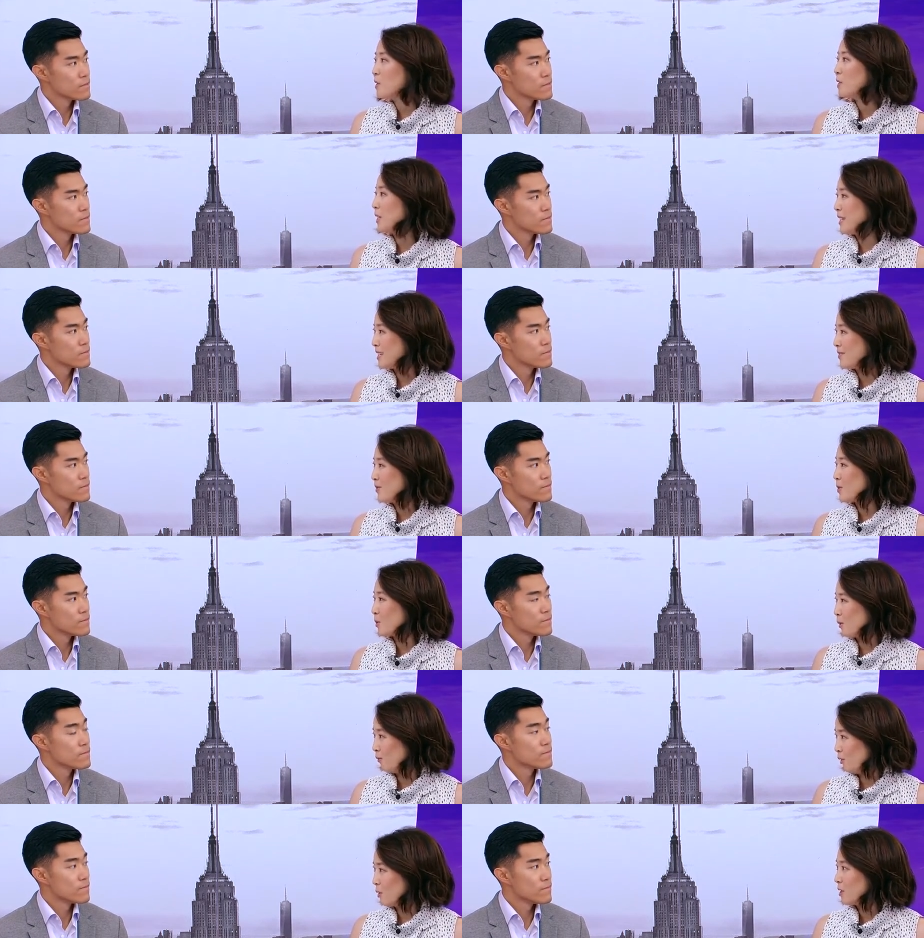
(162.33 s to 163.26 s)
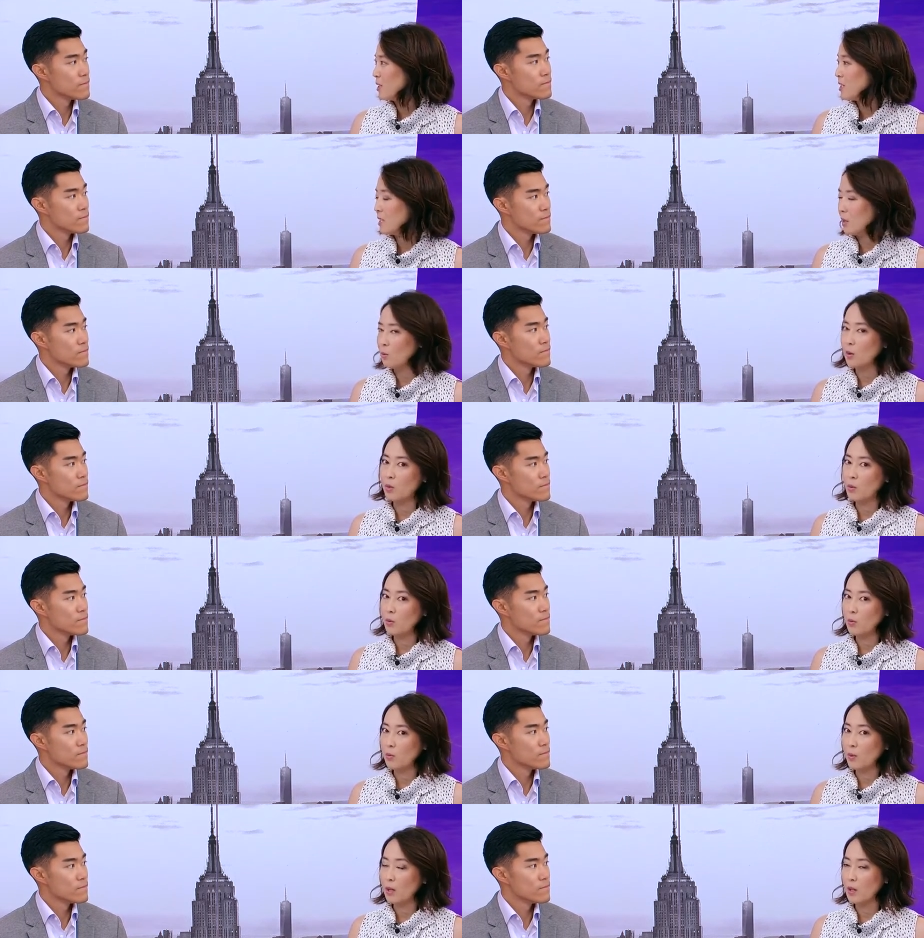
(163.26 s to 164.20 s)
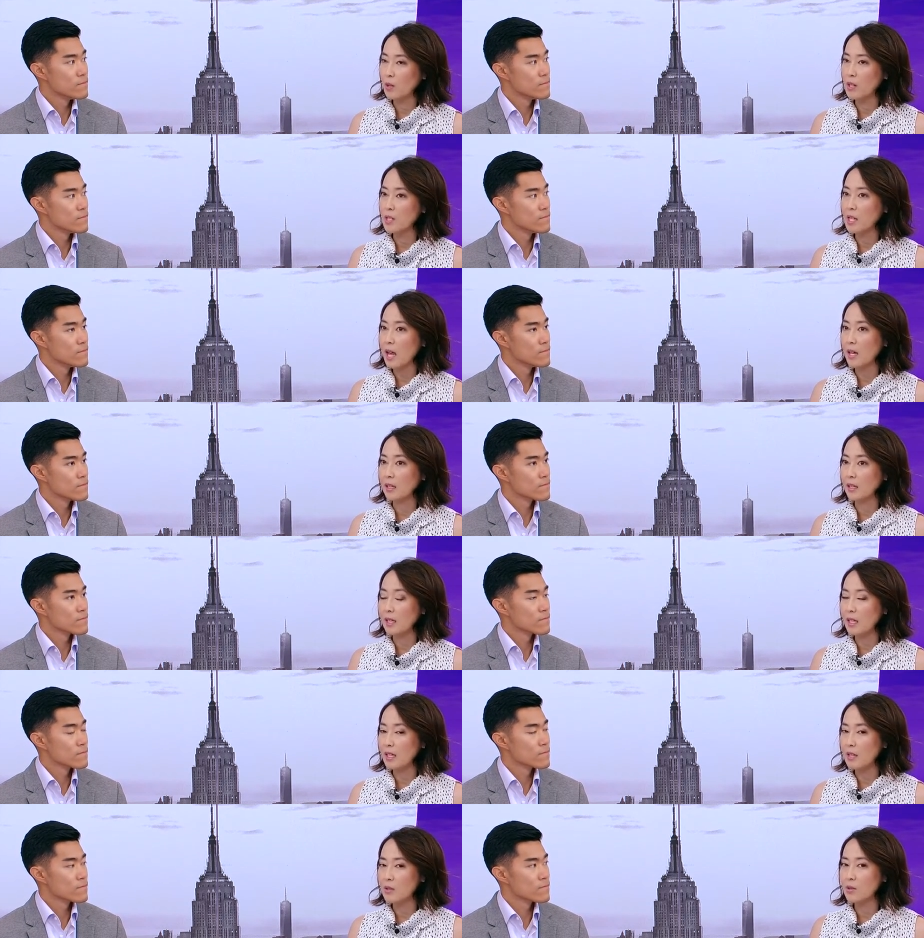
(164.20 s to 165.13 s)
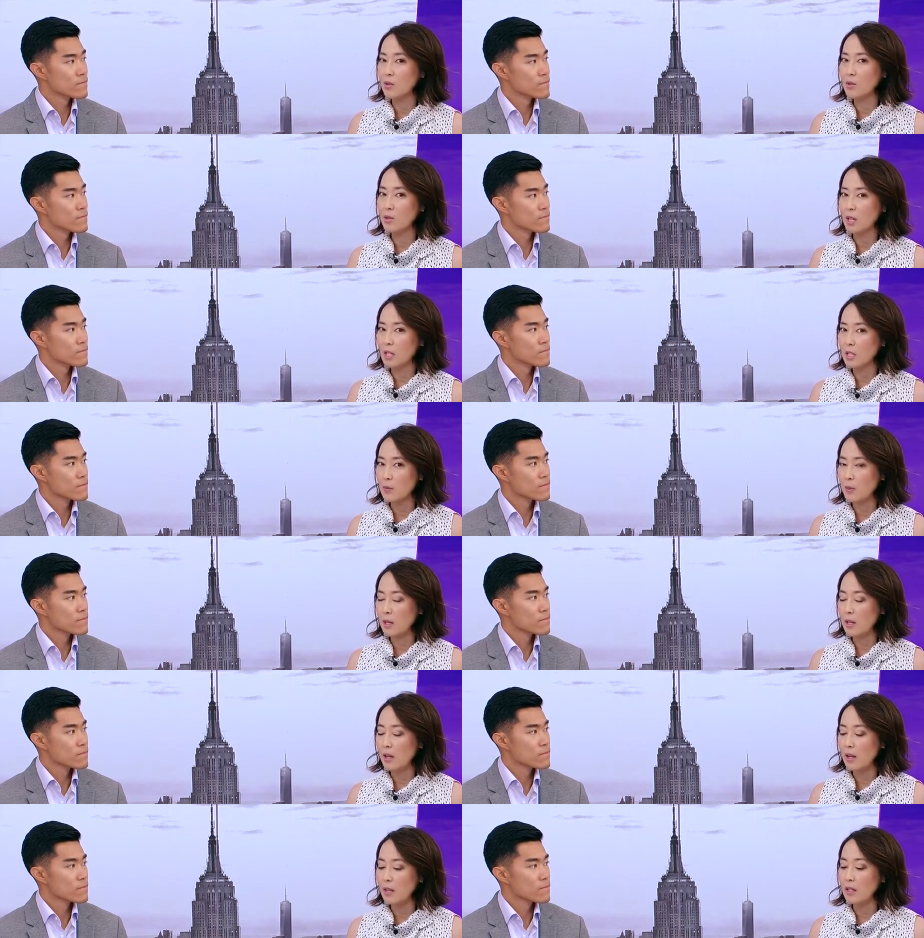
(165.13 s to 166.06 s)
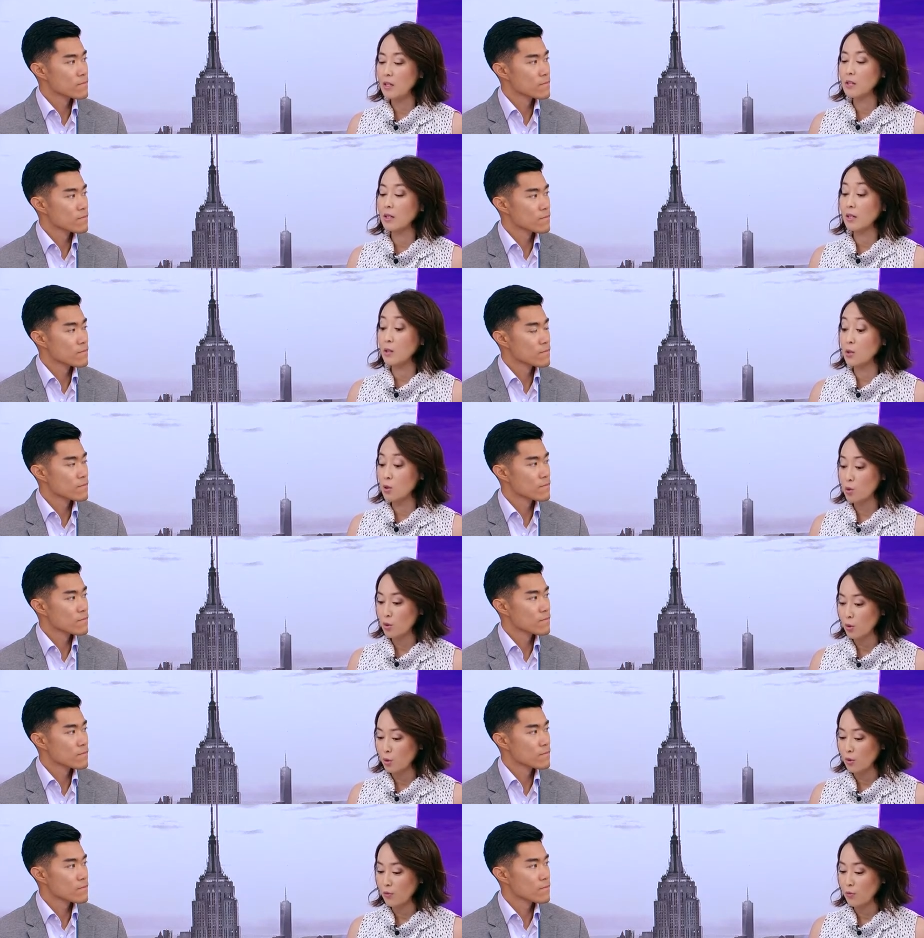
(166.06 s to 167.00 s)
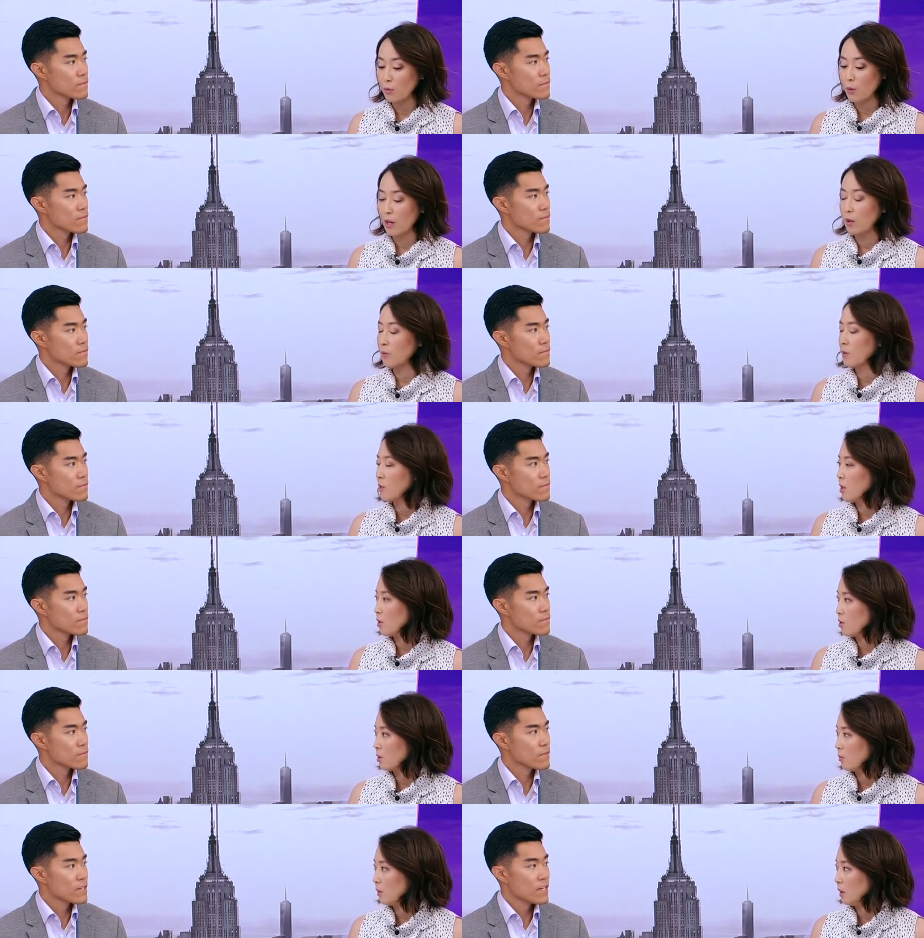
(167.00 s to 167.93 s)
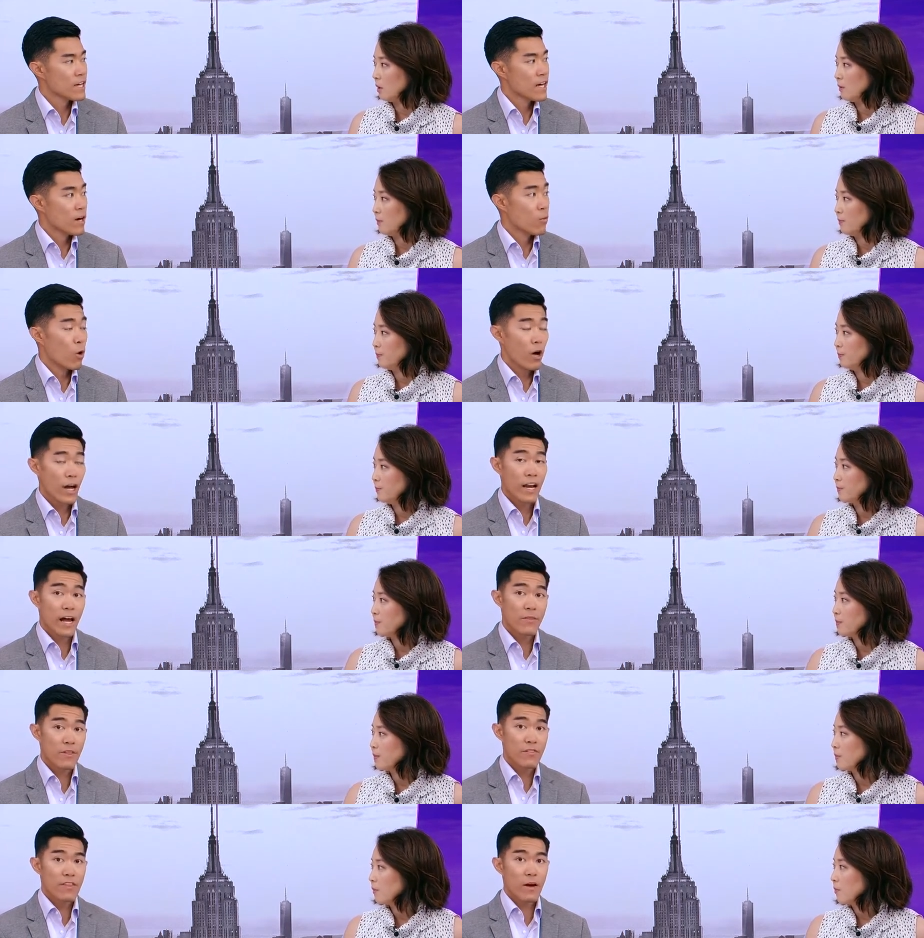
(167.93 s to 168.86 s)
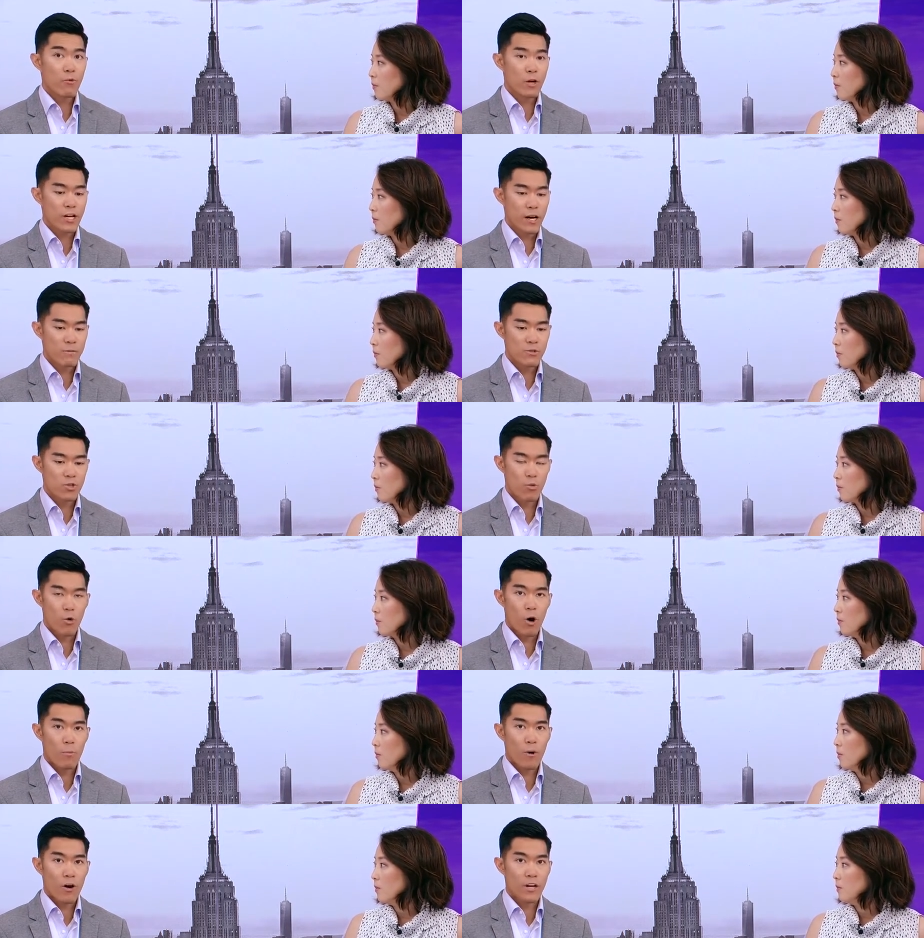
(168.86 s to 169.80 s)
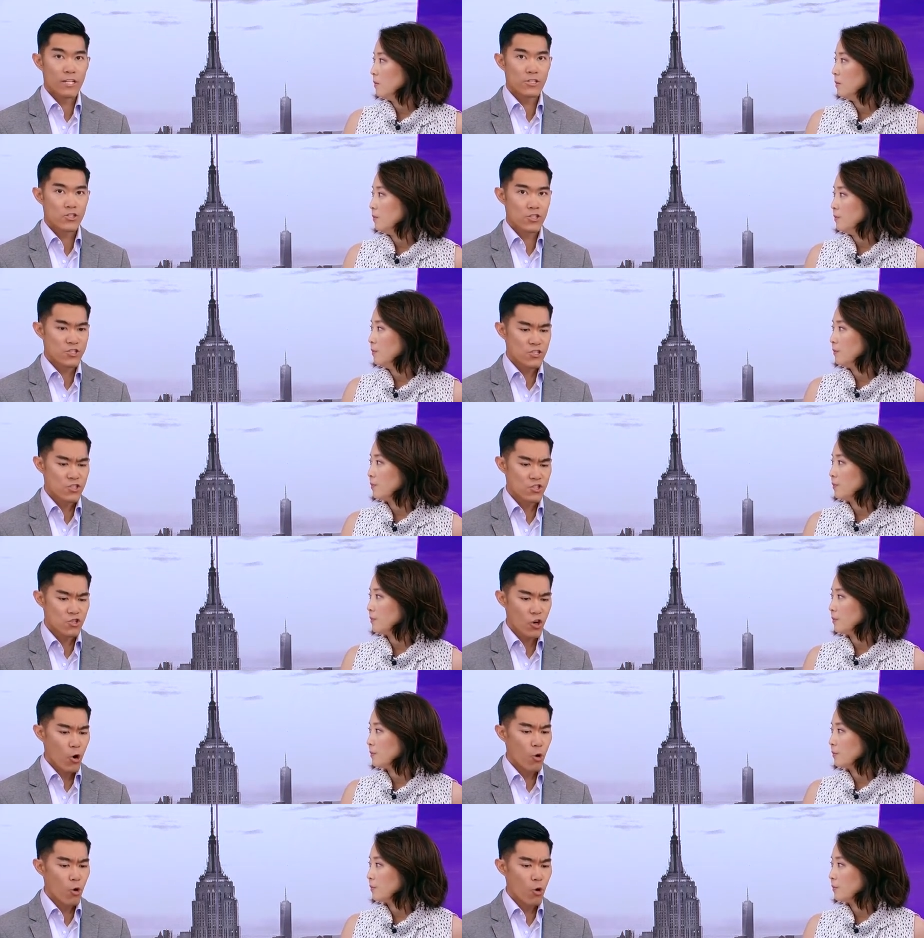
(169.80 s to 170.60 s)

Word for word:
Speaker 1: these things that we sort of look to see, well, where exactly is the sentiment and is the concern for a recession real?
Speaker 2: Well, and I think that when it comes to Walmart, it's just